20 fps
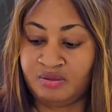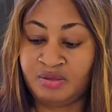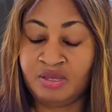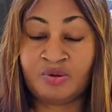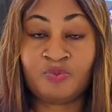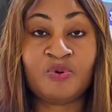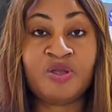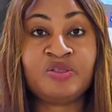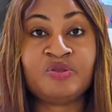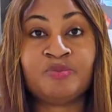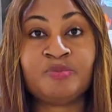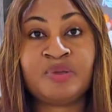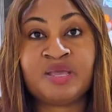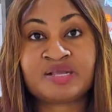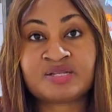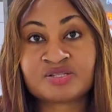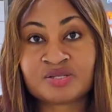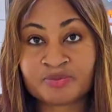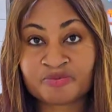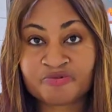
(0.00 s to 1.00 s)
When you make
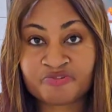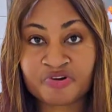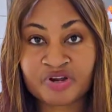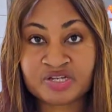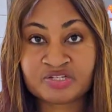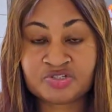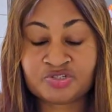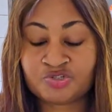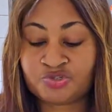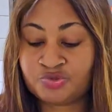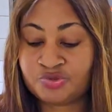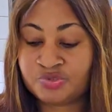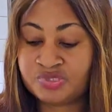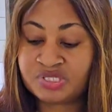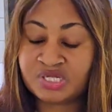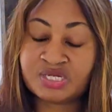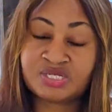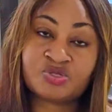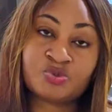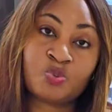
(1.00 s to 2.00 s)
some fresh juice
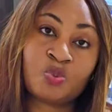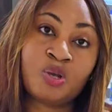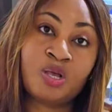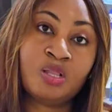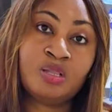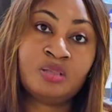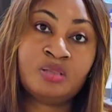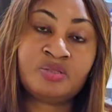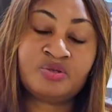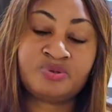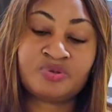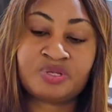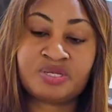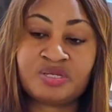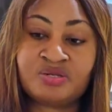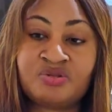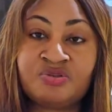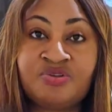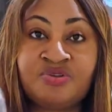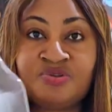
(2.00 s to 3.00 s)
as well, you can
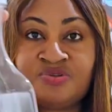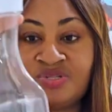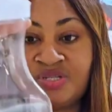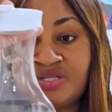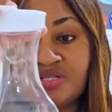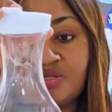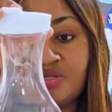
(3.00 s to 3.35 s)
use it